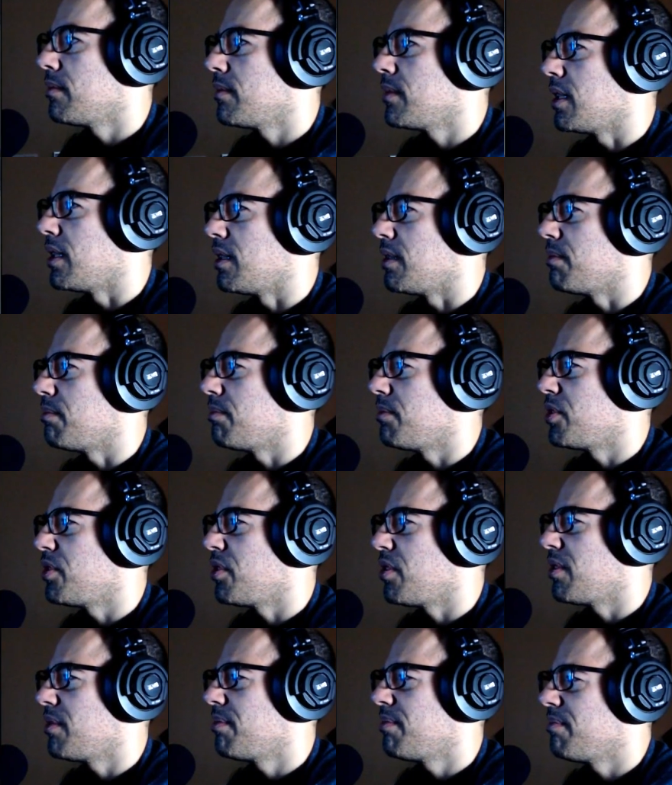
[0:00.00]
Sure.
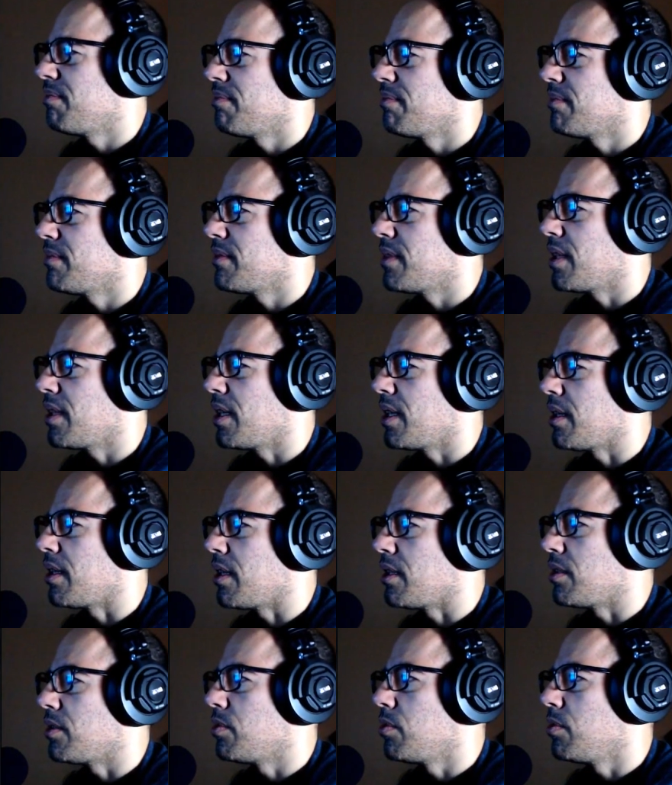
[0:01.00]
And then
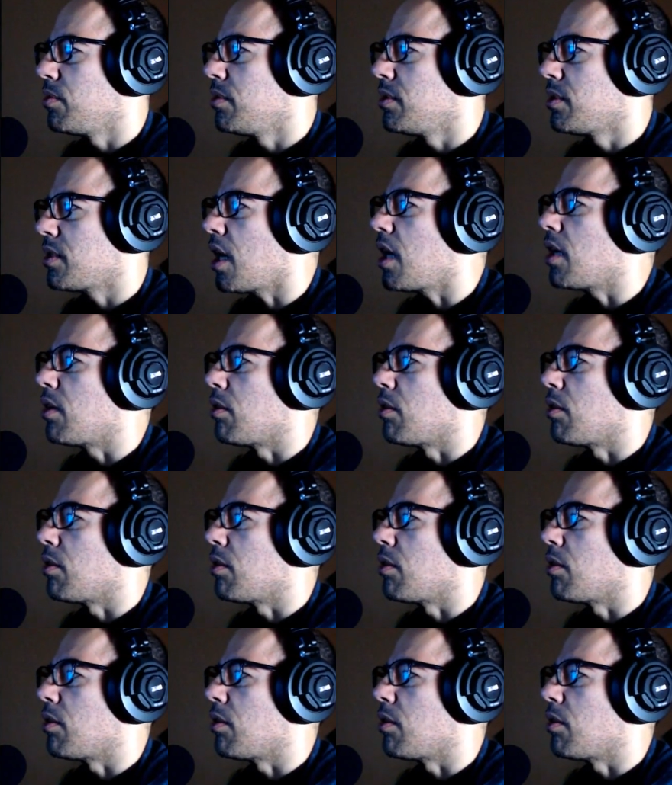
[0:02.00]
tools, auto crossbow.